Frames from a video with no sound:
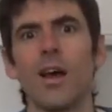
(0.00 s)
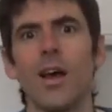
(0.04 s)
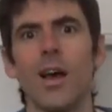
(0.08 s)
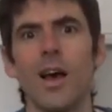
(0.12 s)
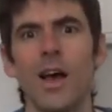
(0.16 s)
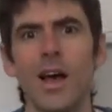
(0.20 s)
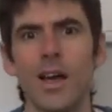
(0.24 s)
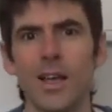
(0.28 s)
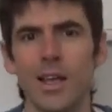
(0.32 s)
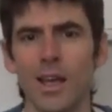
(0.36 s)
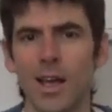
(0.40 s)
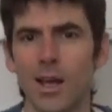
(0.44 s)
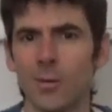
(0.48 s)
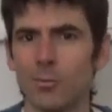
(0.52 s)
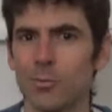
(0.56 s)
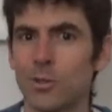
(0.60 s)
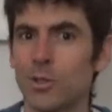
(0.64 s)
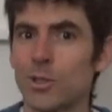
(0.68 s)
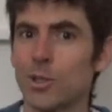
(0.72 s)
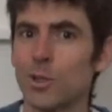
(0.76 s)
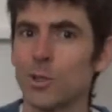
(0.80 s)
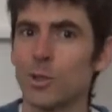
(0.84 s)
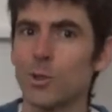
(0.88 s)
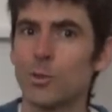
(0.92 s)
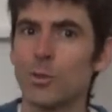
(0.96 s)
I am
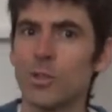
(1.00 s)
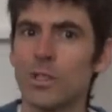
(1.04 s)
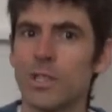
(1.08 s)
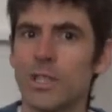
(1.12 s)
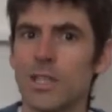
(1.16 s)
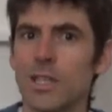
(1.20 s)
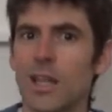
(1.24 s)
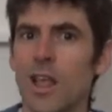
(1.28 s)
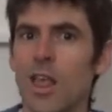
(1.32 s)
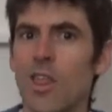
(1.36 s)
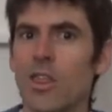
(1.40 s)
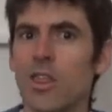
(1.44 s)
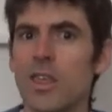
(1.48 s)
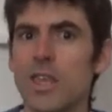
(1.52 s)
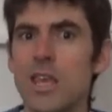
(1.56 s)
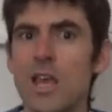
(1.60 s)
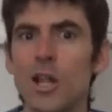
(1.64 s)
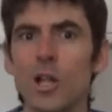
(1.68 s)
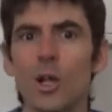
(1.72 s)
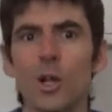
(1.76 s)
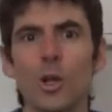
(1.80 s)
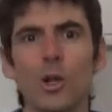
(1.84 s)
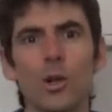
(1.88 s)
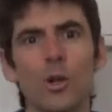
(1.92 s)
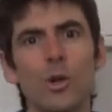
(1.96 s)
saluting the
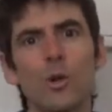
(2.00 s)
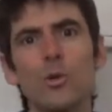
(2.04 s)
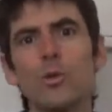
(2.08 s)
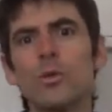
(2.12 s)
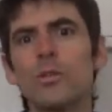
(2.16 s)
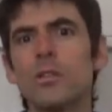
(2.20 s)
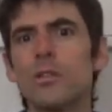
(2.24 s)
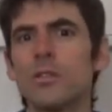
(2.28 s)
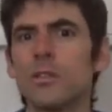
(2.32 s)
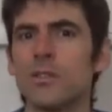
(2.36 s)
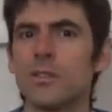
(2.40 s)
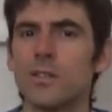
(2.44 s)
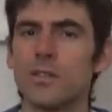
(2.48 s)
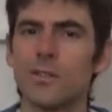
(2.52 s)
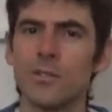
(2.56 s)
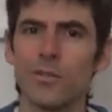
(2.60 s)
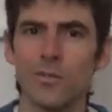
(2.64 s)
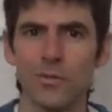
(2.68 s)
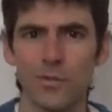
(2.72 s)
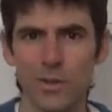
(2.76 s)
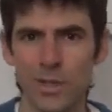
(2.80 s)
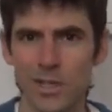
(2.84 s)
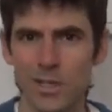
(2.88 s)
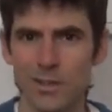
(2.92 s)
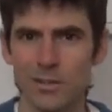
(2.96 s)
lotus
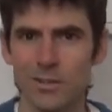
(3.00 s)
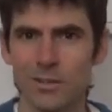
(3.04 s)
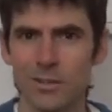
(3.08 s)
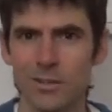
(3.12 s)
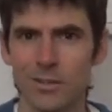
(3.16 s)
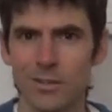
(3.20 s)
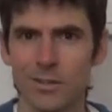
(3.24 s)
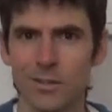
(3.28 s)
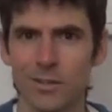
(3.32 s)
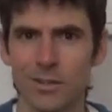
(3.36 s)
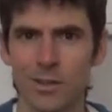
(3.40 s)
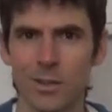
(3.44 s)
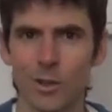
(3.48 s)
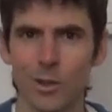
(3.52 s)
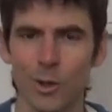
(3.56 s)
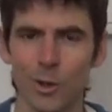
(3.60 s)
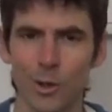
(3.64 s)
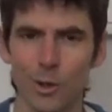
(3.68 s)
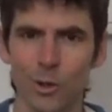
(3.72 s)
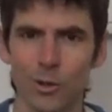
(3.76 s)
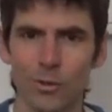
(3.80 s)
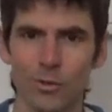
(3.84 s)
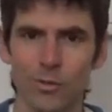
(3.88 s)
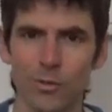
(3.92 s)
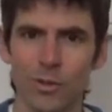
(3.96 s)
feet
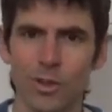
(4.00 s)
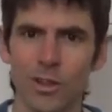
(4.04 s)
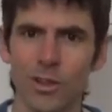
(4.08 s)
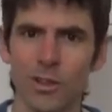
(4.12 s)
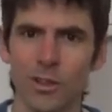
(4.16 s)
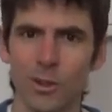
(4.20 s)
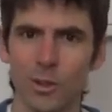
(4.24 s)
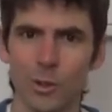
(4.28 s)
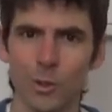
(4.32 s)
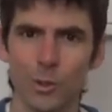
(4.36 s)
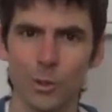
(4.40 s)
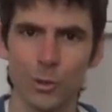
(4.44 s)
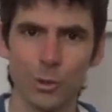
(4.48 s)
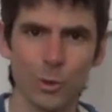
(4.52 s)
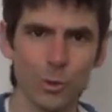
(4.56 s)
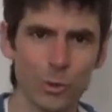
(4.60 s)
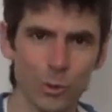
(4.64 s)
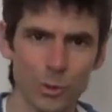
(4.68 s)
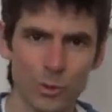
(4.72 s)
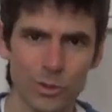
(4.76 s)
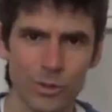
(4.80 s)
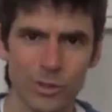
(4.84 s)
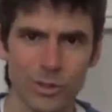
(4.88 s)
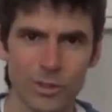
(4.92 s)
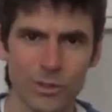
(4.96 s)
of the
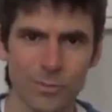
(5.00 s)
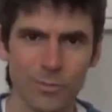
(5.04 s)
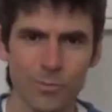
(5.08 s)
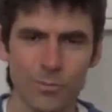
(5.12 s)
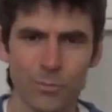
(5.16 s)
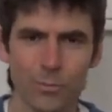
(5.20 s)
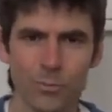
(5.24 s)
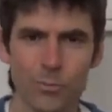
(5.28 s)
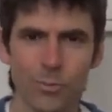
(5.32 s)
Gurus.